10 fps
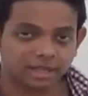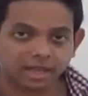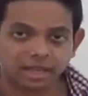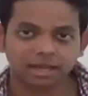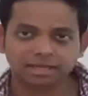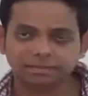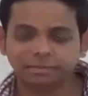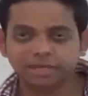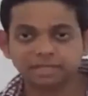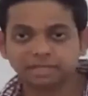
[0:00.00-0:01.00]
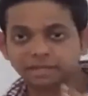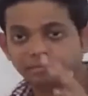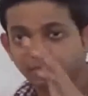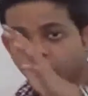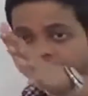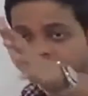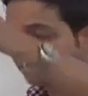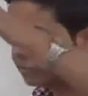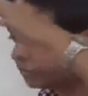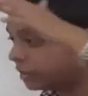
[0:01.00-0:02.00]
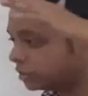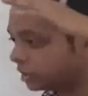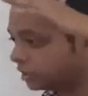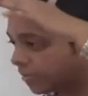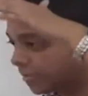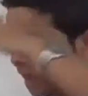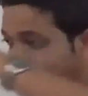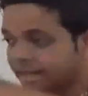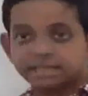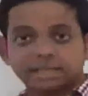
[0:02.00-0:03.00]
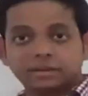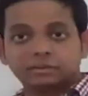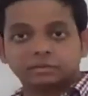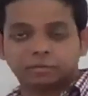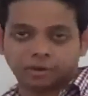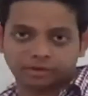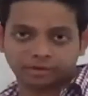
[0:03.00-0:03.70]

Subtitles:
it's basically price converging at a central point.